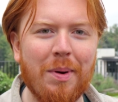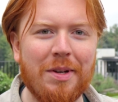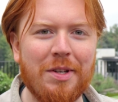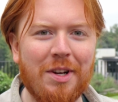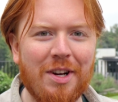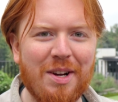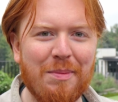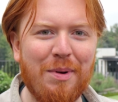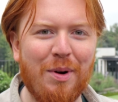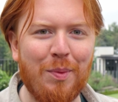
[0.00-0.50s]
we
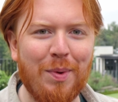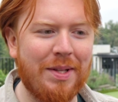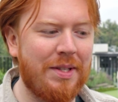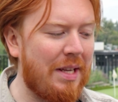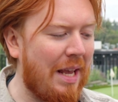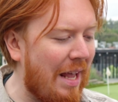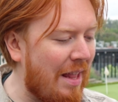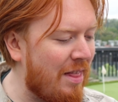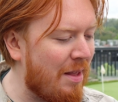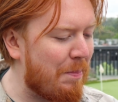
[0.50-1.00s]
talk about what's
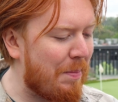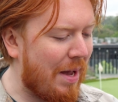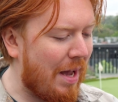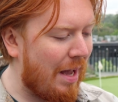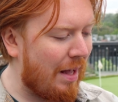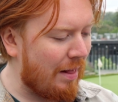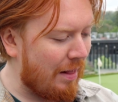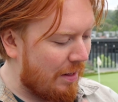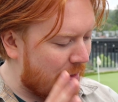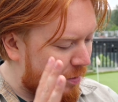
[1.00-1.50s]
in the
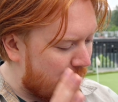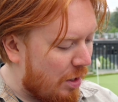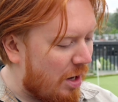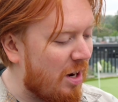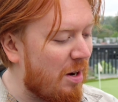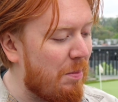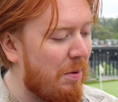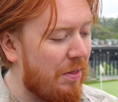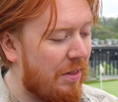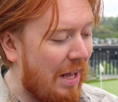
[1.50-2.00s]
bag, let's
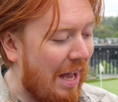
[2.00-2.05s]
talk about